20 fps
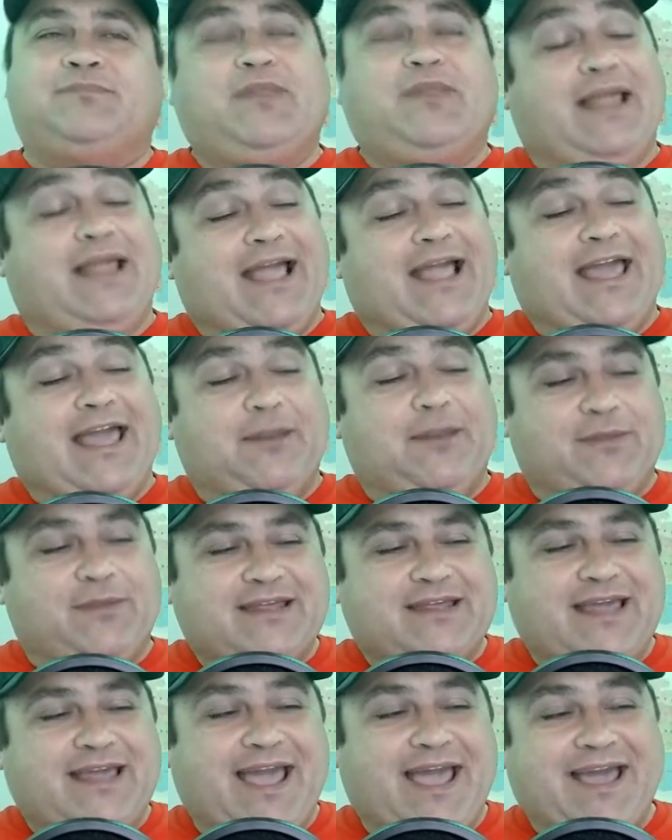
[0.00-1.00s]
they had him in the
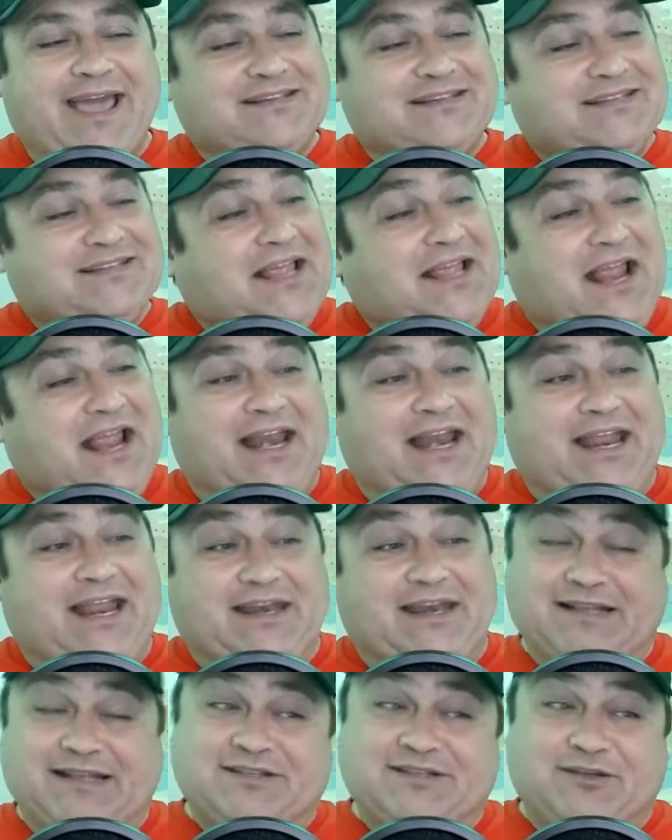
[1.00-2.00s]
cast, and he
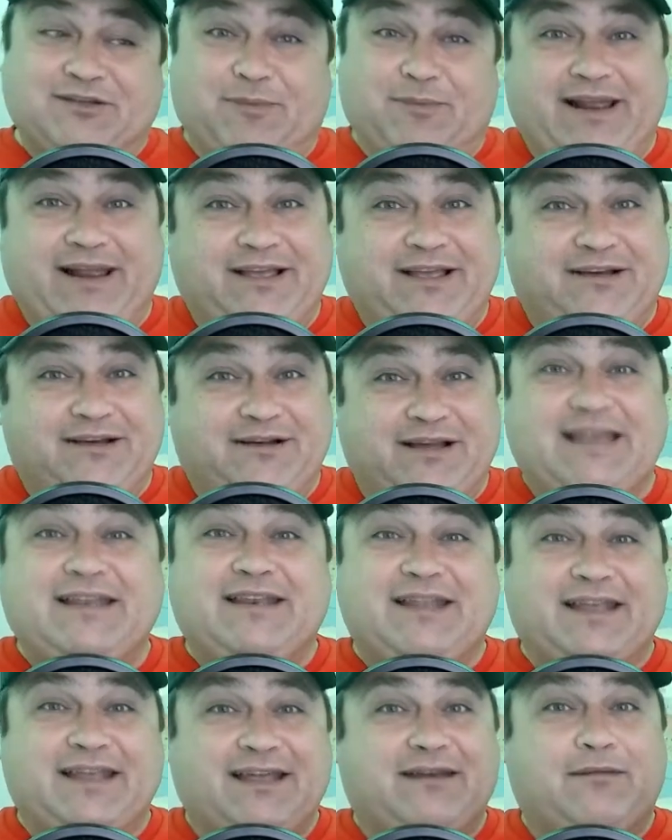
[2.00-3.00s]
did somebody else. He
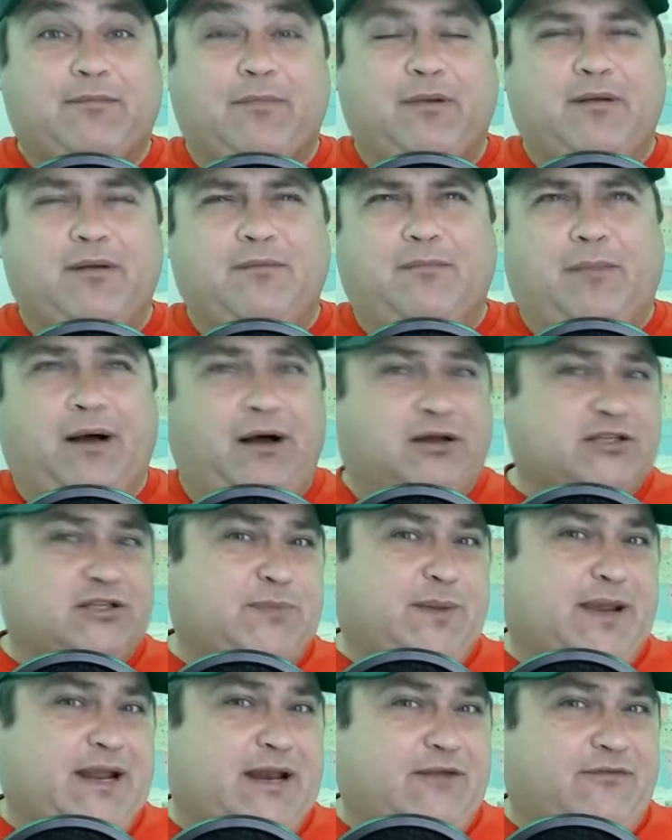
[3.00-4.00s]
did
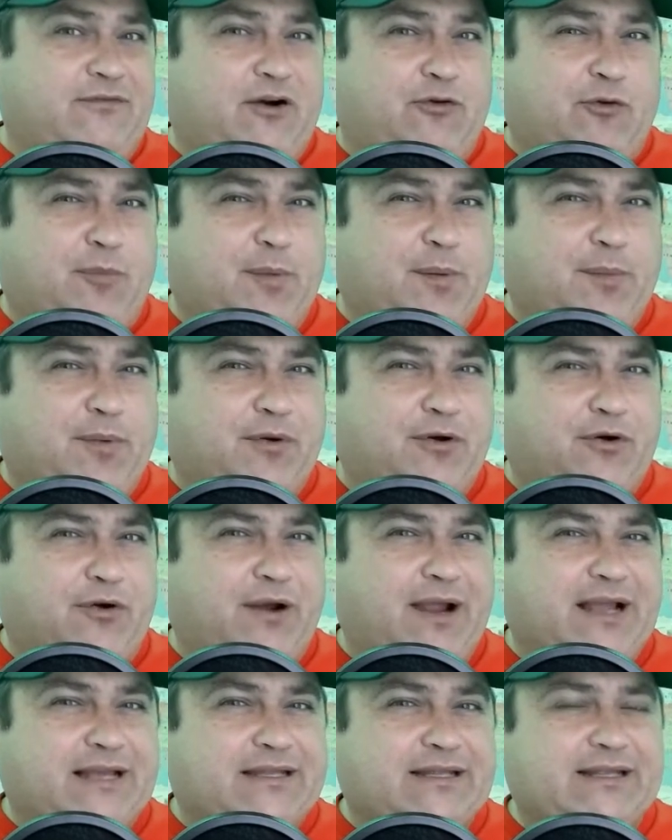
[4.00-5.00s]
Mossman, if I remember
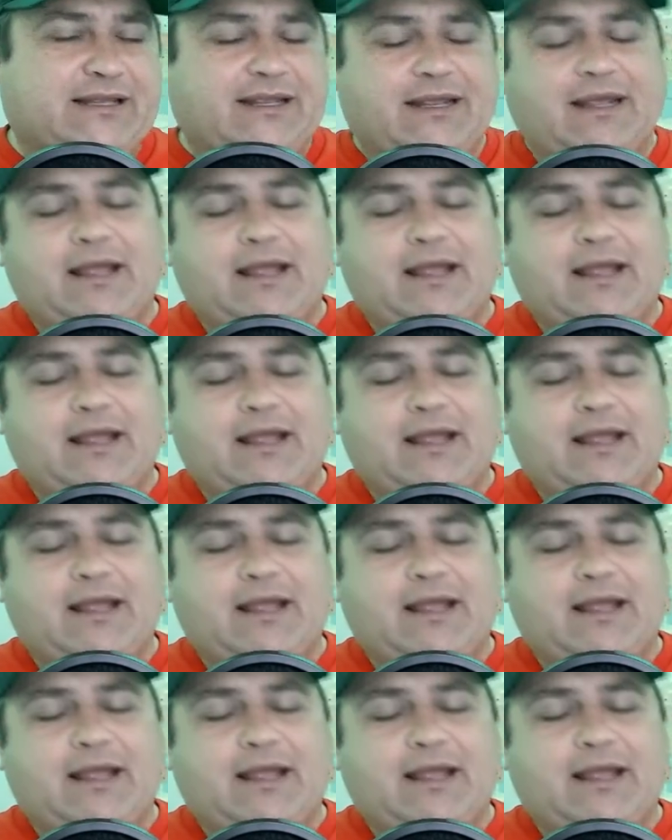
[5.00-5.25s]
correctly.